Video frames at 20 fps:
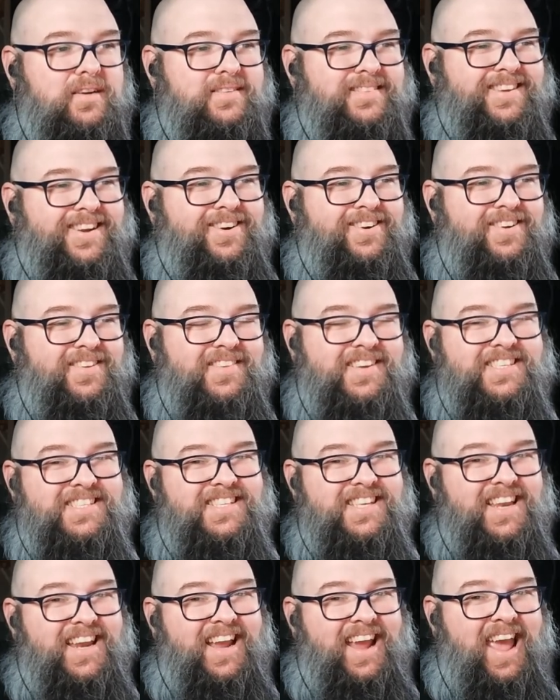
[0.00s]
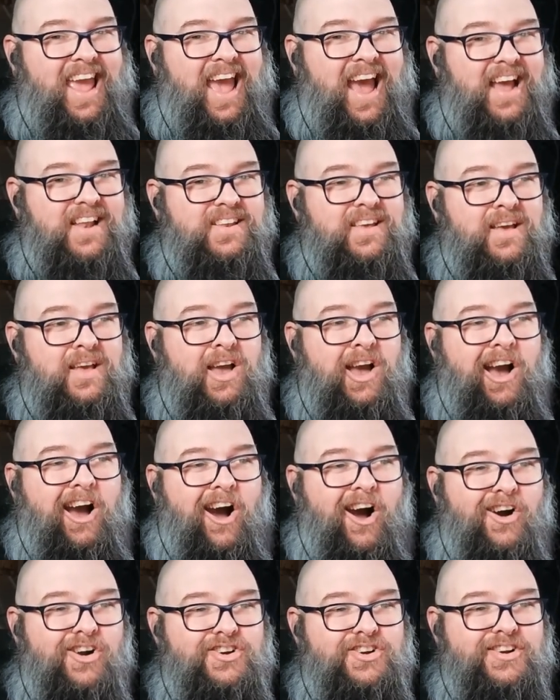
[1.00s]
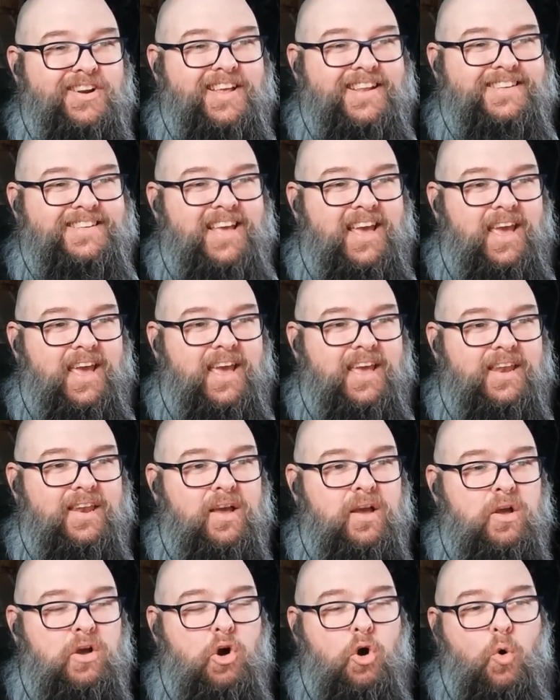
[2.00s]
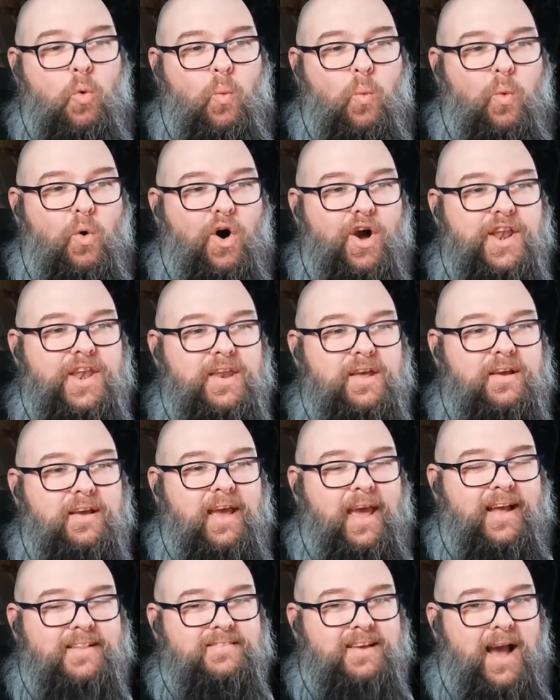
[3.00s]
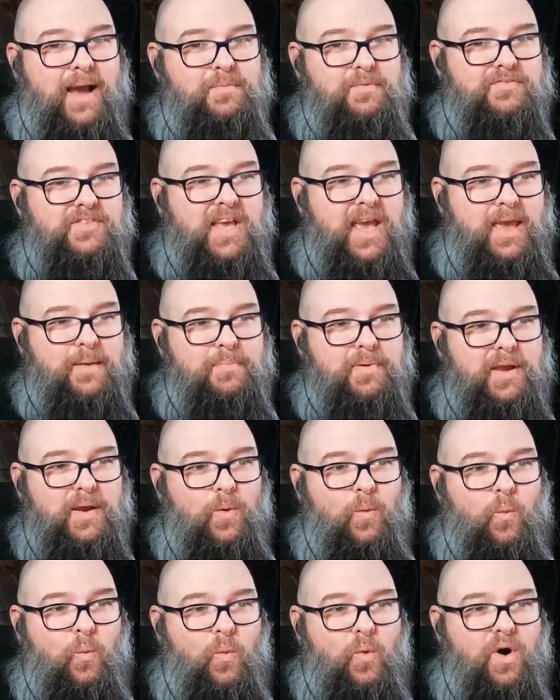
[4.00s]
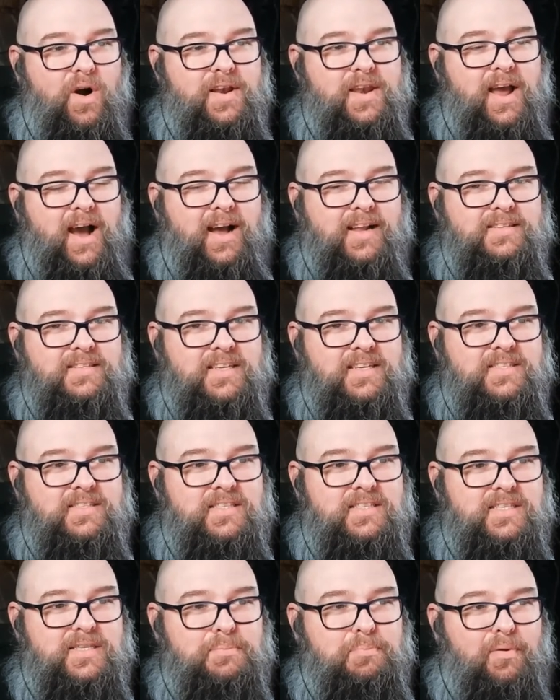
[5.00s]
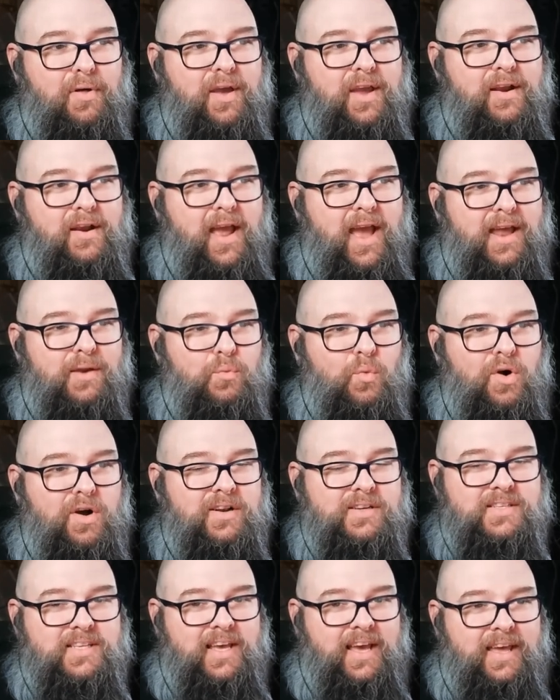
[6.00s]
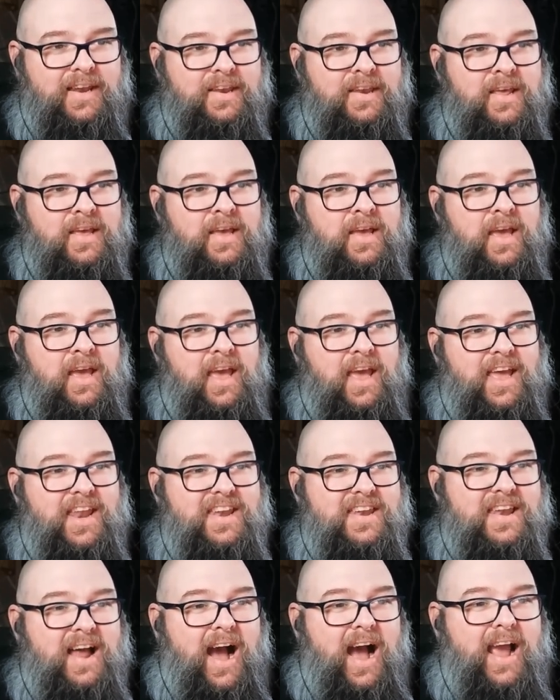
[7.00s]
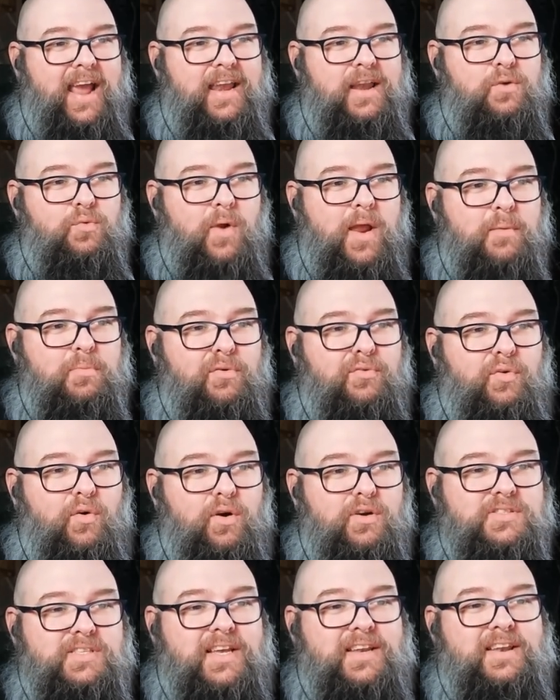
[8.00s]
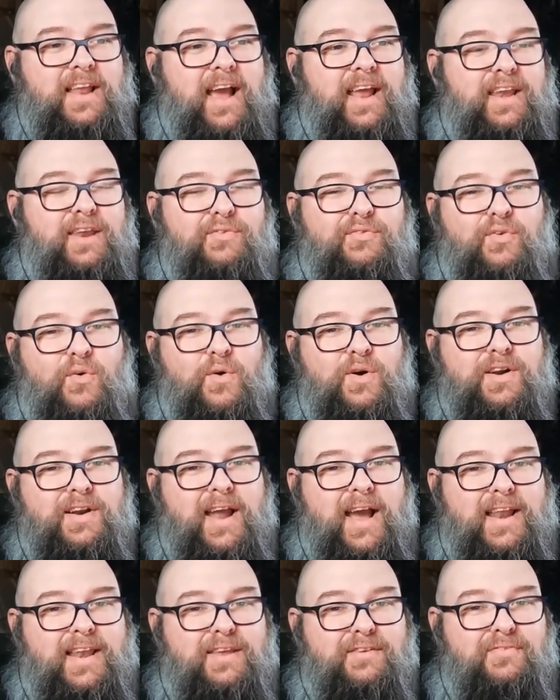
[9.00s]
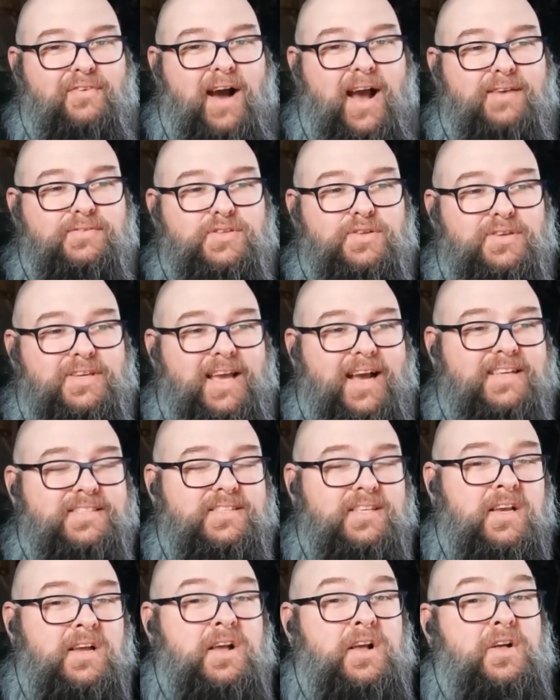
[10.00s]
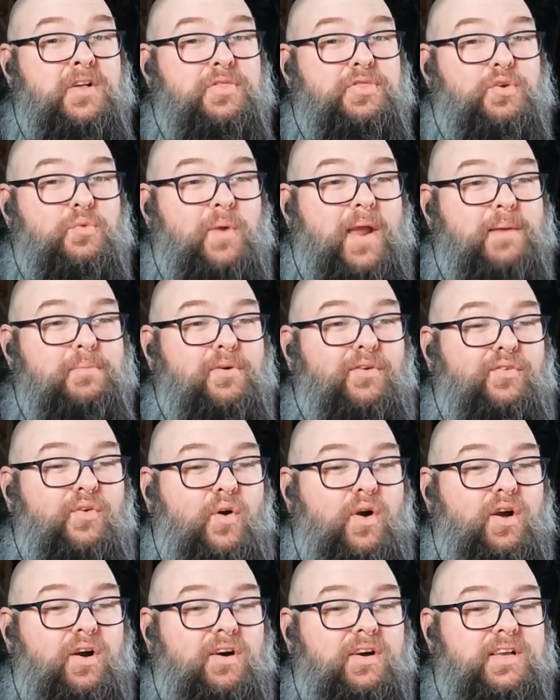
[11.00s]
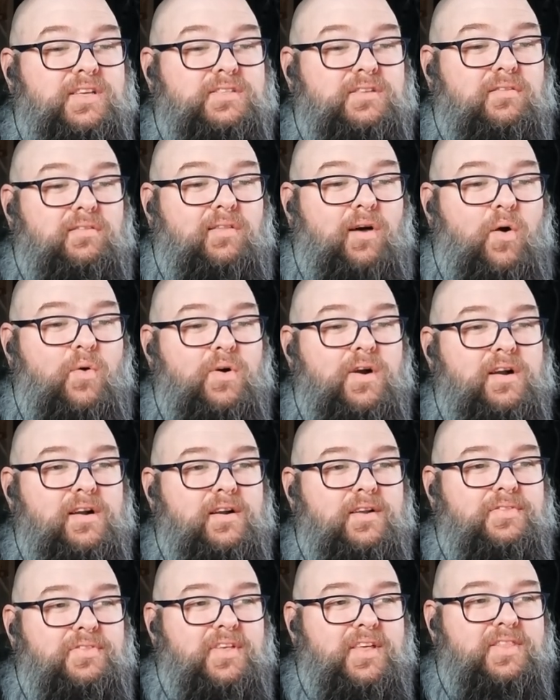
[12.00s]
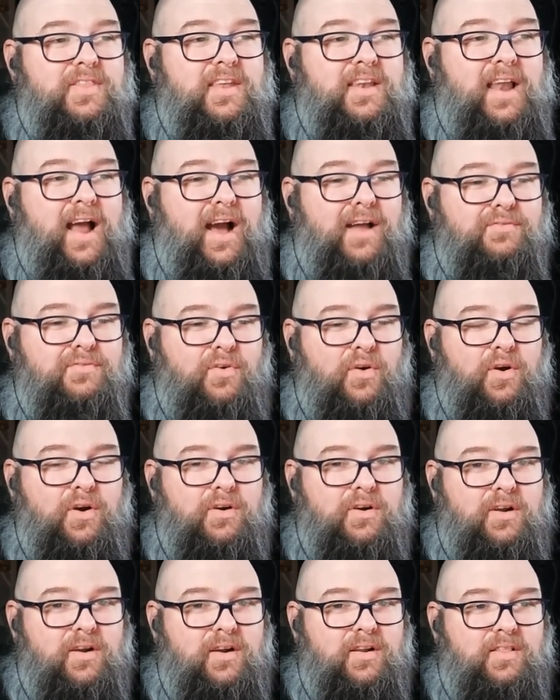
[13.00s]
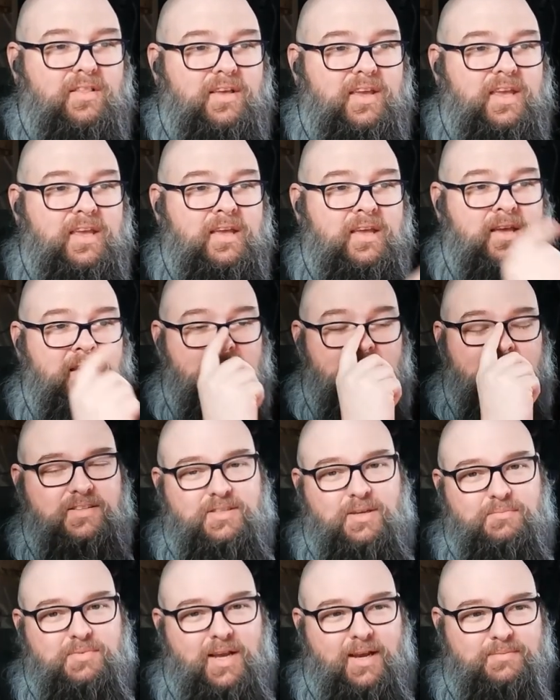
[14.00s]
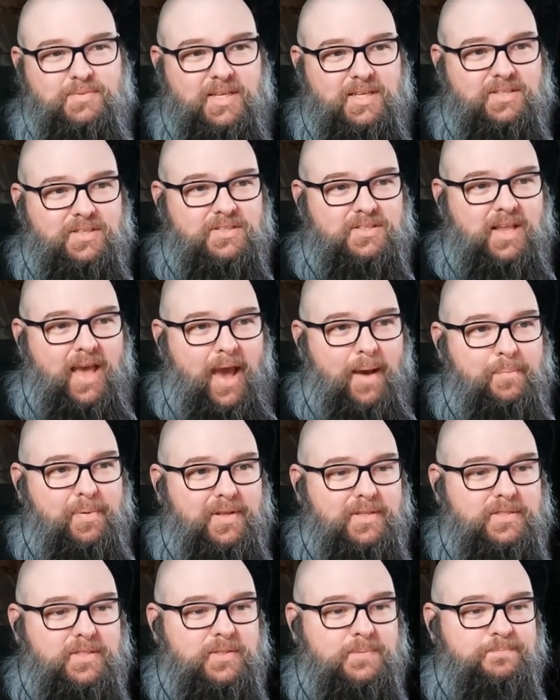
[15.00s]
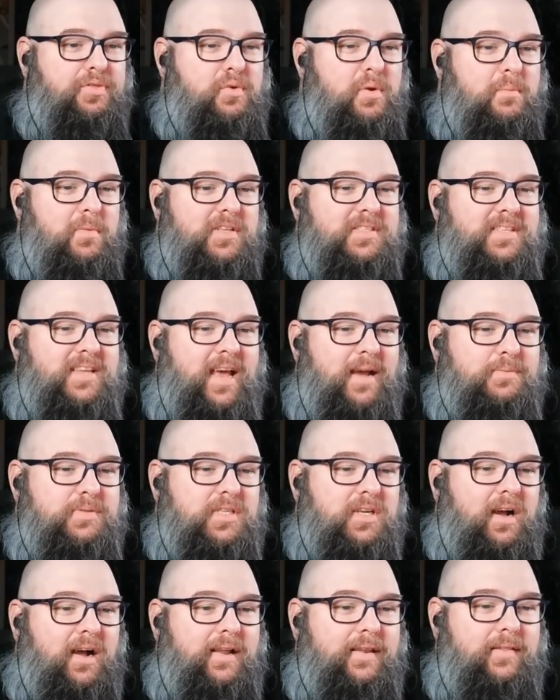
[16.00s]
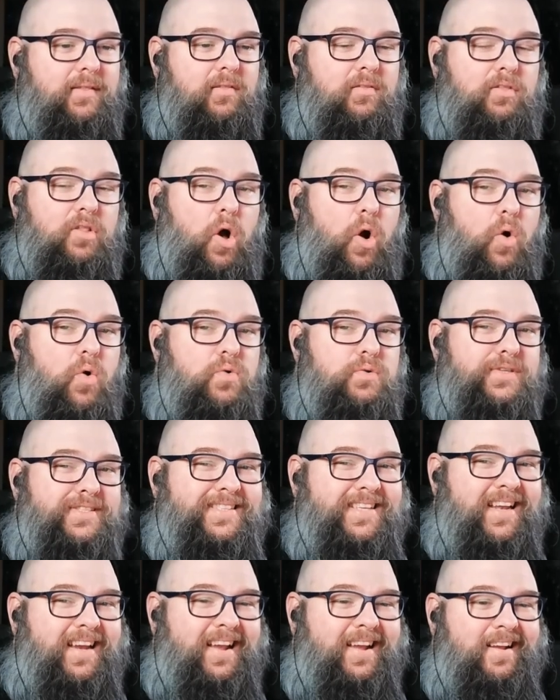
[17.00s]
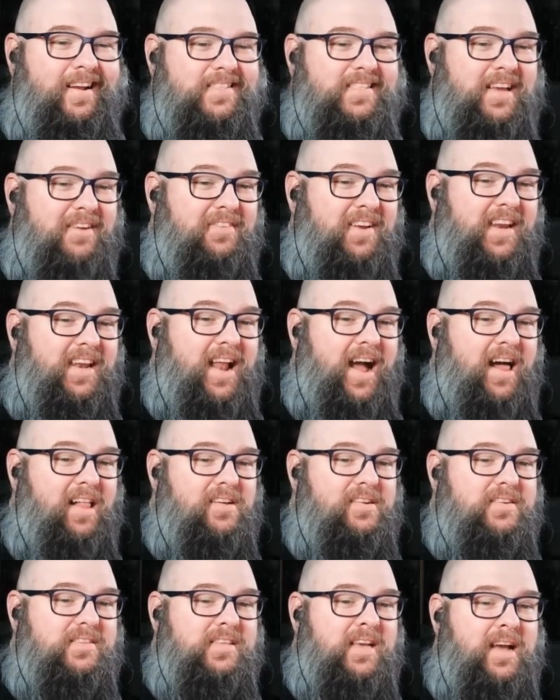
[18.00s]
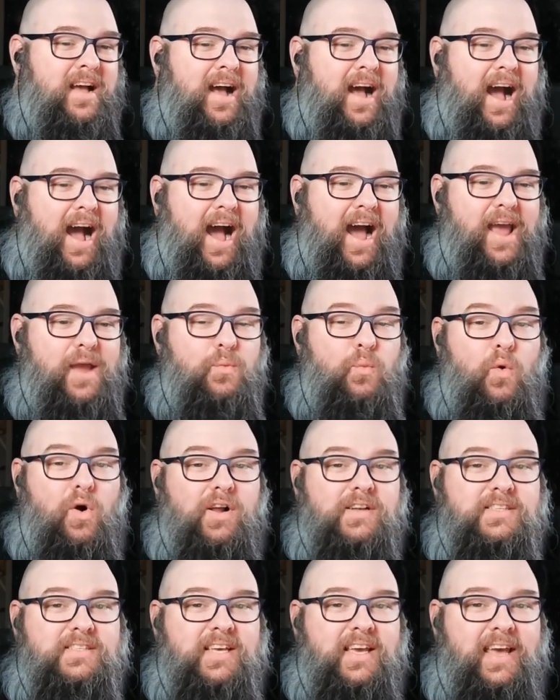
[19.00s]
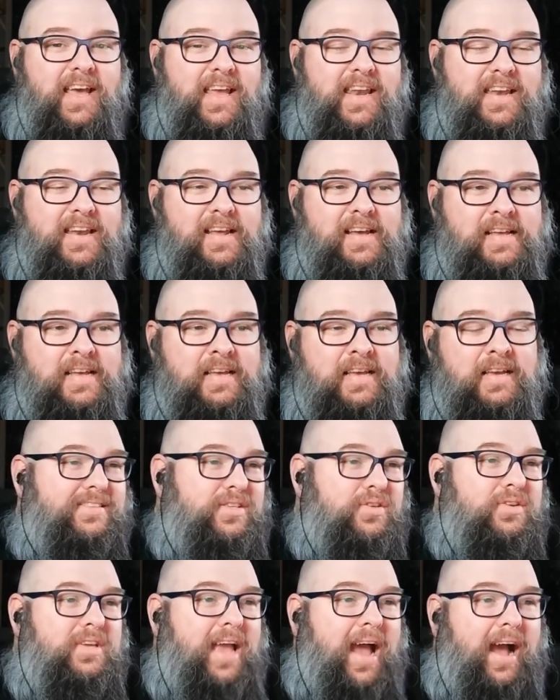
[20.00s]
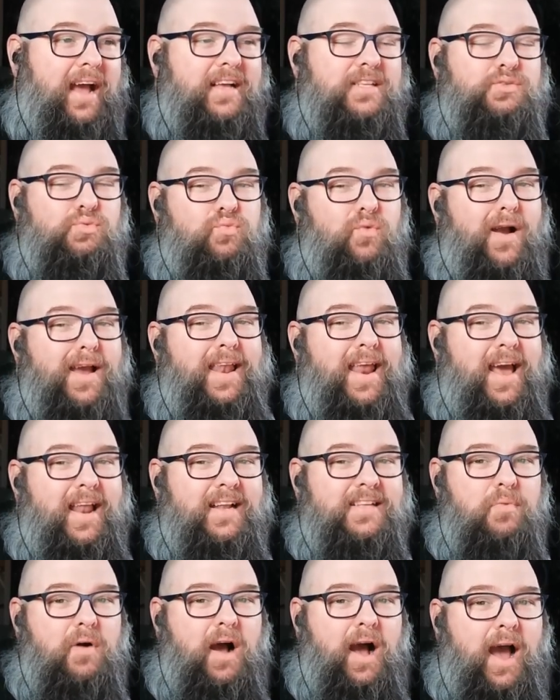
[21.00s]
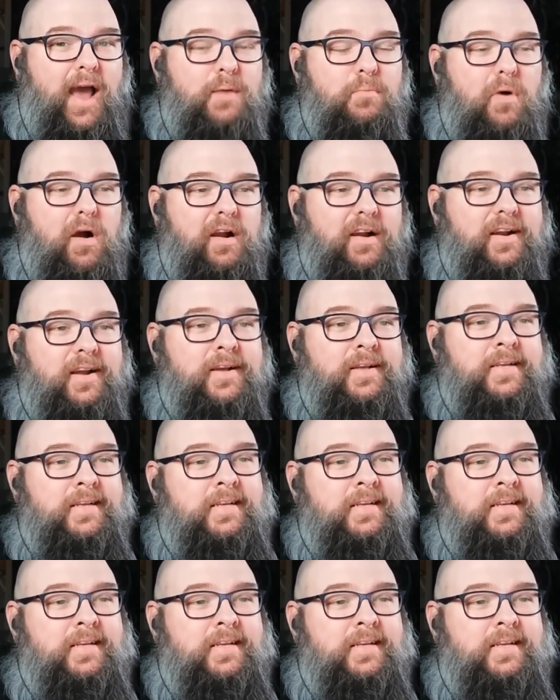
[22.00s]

It's currently sitting at 110. One at time of taping, one on TCG Player at 110, and 9 rainbow foils at 94.95. So yes, the rainbow foil is lower than the non-foil currently. Sometimes that just happens. 3-month snapshot, low sitting $70, high 110. So yeah, it's right at its high mark.